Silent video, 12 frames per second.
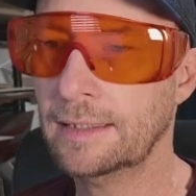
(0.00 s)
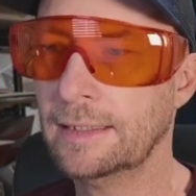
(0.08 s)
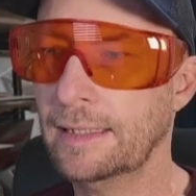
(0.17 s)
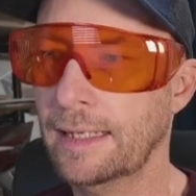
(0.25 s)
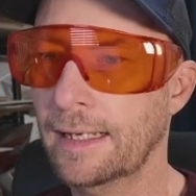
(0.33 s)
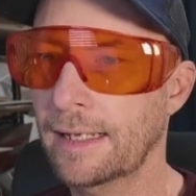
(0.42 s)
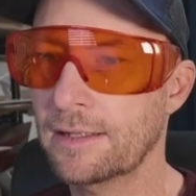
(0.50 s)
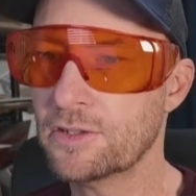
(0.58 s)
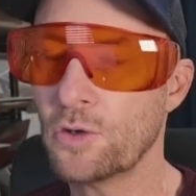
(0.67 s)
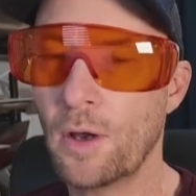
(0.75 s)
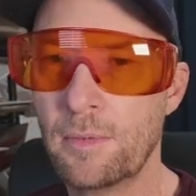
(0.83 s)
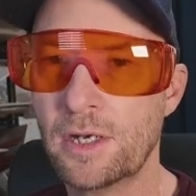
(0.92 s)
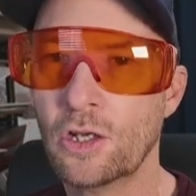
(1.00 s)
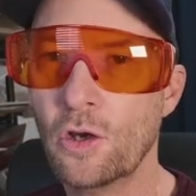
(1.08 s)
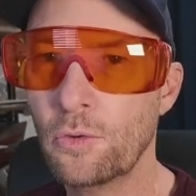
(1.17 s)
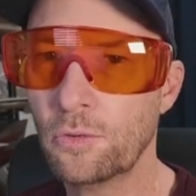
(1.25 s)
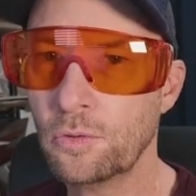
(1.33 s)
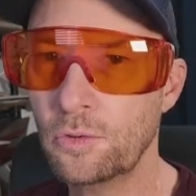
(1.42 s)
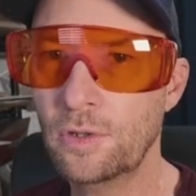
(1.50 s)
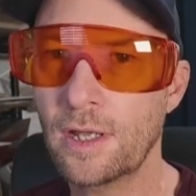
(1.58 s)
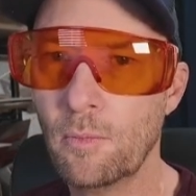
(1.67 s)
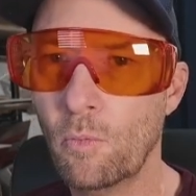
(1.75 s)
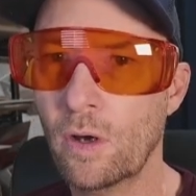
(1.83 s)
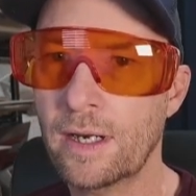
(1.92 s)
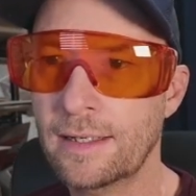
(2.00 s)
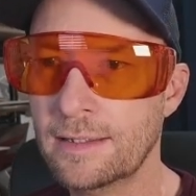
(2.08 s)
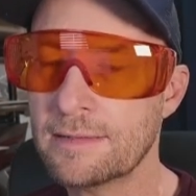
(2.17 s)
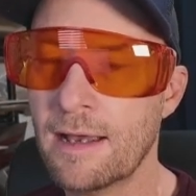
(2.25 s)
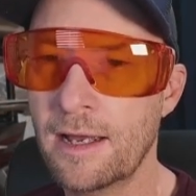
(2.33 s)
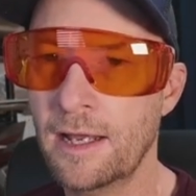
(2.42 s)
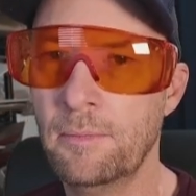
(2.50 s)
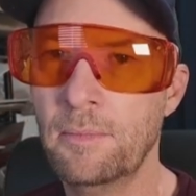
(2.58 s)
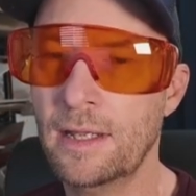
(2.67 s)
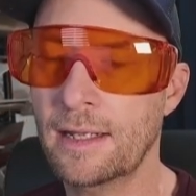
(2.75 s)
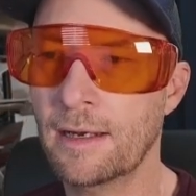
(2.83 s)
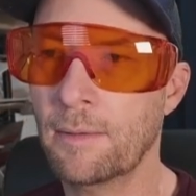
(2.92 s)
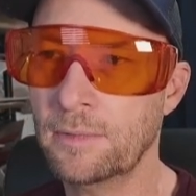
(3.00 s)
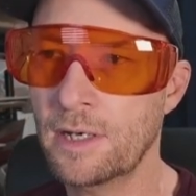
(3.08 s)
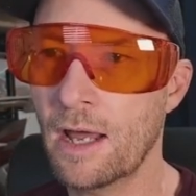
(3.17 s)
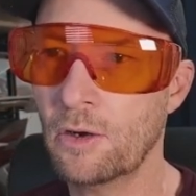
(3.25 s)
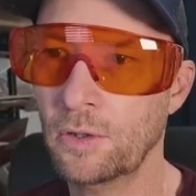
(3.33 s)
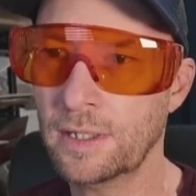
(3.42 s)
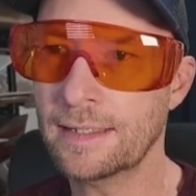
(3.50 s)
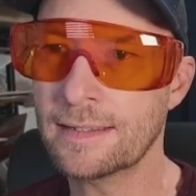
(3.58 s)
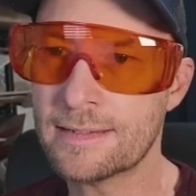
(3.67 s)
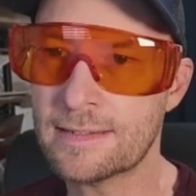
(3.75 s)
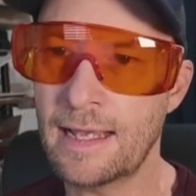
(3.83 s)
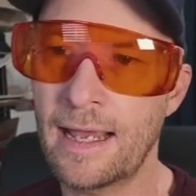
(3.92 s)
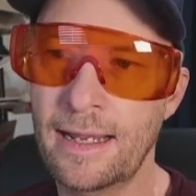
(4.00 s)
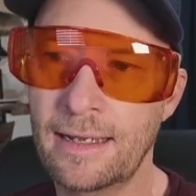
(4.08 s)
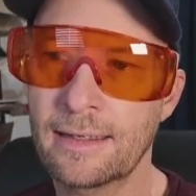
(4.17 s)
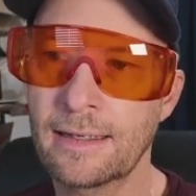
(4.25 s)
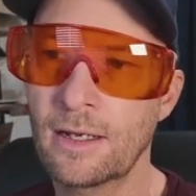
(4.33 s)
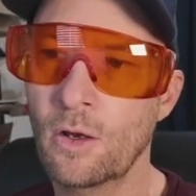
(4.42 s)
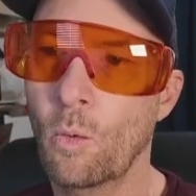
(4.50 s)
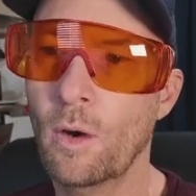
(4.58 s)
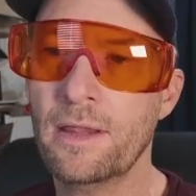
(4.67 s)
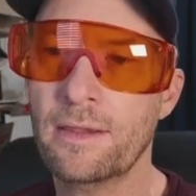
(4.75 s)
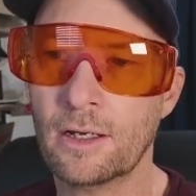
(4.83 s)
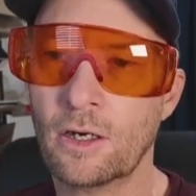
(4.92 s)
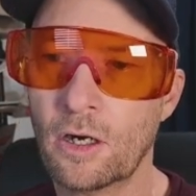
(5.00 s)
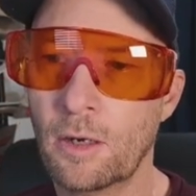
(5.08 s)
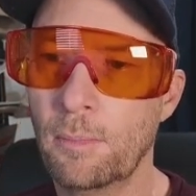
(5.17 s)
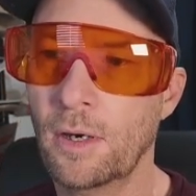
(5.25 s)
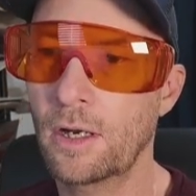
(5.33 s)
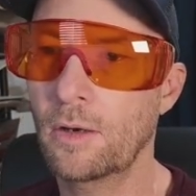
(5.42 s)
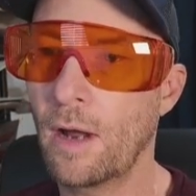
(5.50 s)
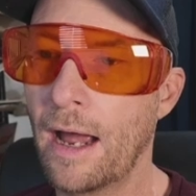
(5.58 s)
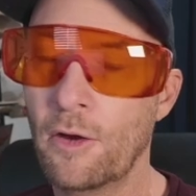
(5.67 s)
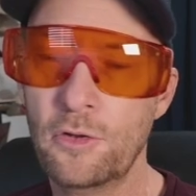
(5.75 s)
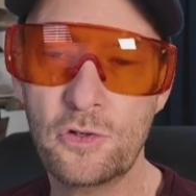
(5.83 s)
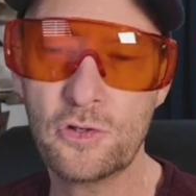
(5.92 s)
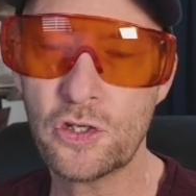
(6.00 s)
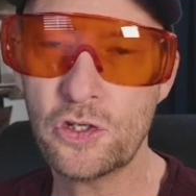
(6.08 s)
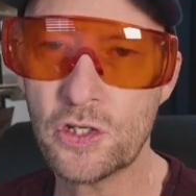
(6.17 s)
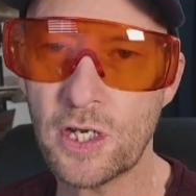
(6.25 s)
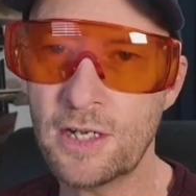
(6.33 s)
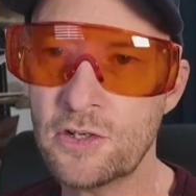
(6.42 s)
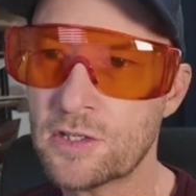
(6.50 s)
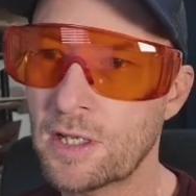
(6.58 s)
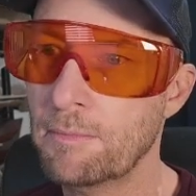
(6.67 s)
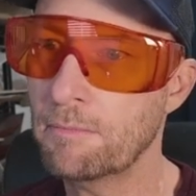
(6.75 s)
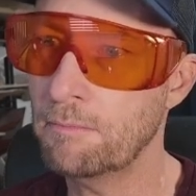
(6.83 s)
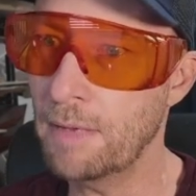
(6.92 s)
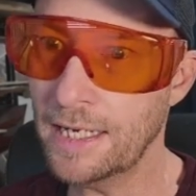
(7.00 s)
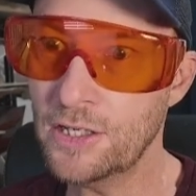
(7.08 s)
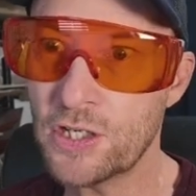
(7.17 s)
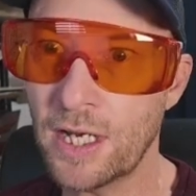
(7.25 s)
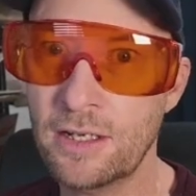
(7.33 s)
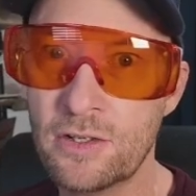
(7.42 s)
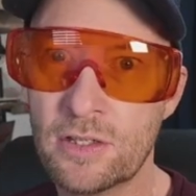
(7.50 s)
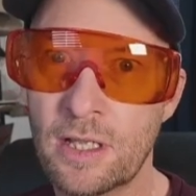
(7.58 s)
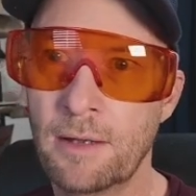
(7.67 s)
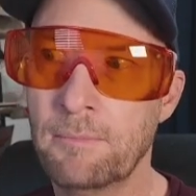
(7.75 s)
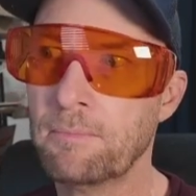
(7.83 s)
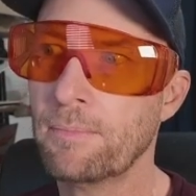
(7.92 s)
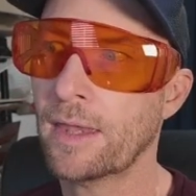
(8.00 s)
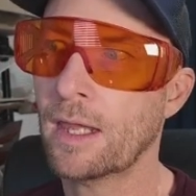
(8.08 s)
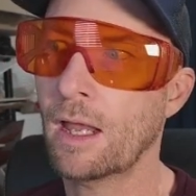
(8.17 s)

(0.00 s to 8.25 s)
And so I'm going to go through them one at a time, and I'm not only going to say what they are, but how you should change them, may change them,